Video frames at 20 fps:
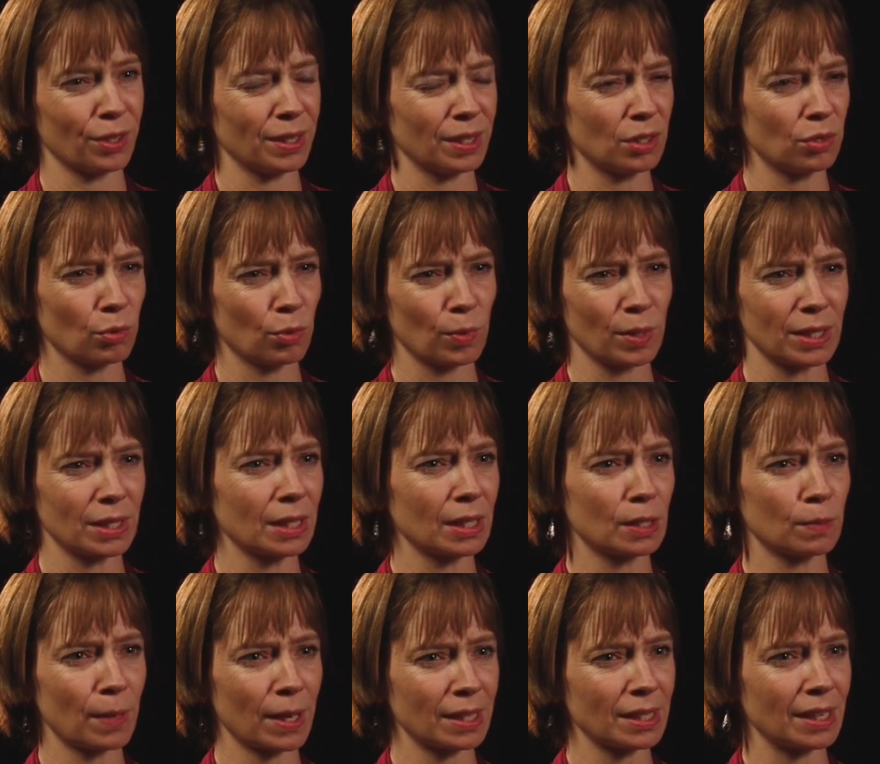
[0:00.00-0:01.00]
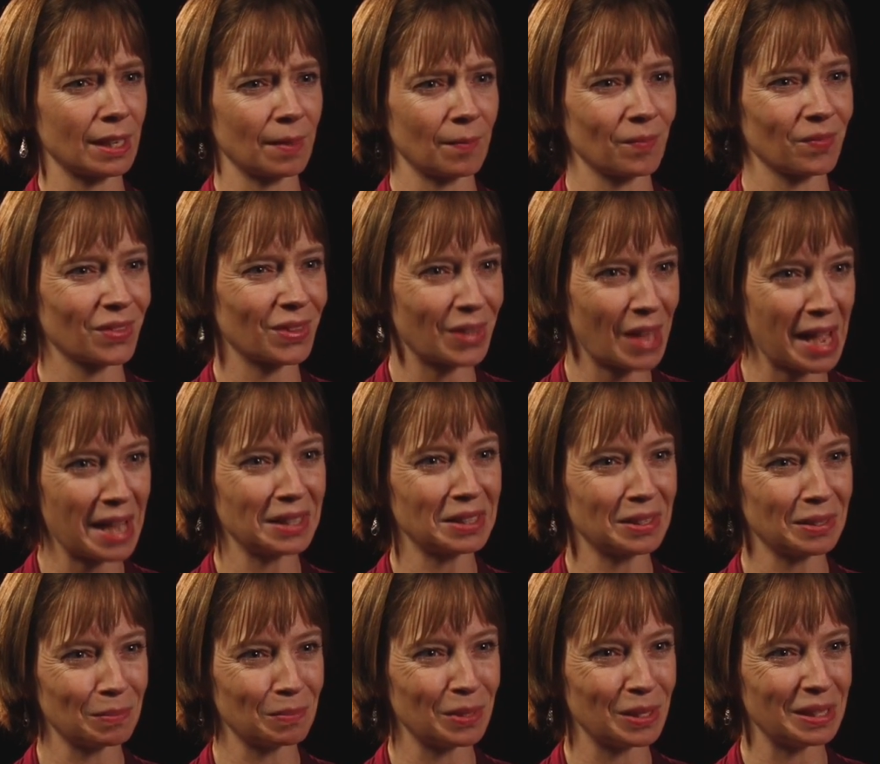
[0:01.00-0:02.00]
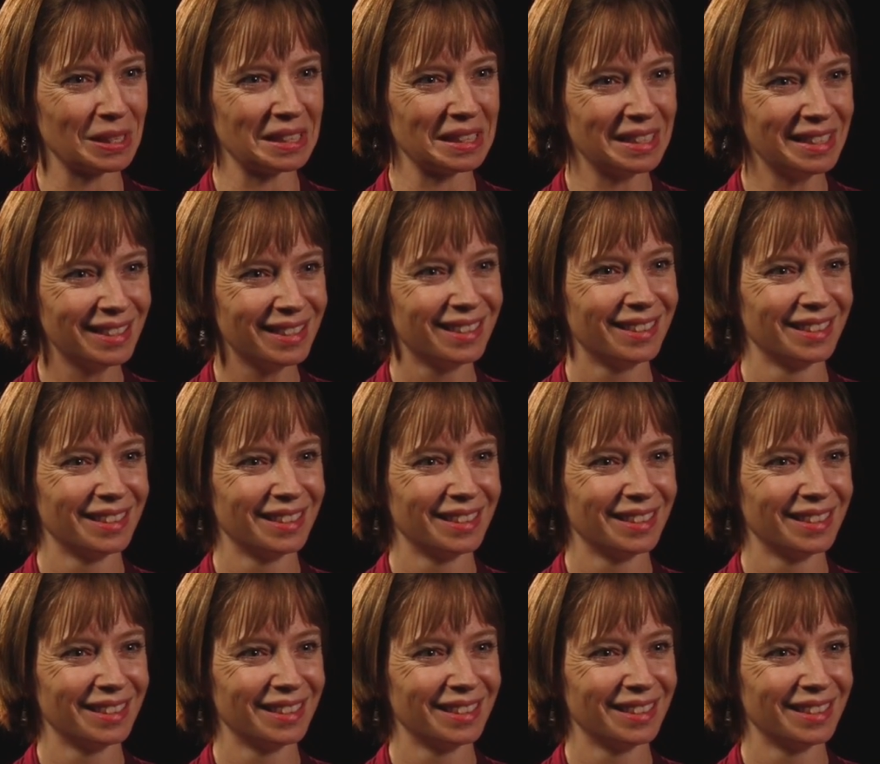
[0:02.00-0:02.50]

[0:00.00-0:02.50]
and so wasn't expecting that to be,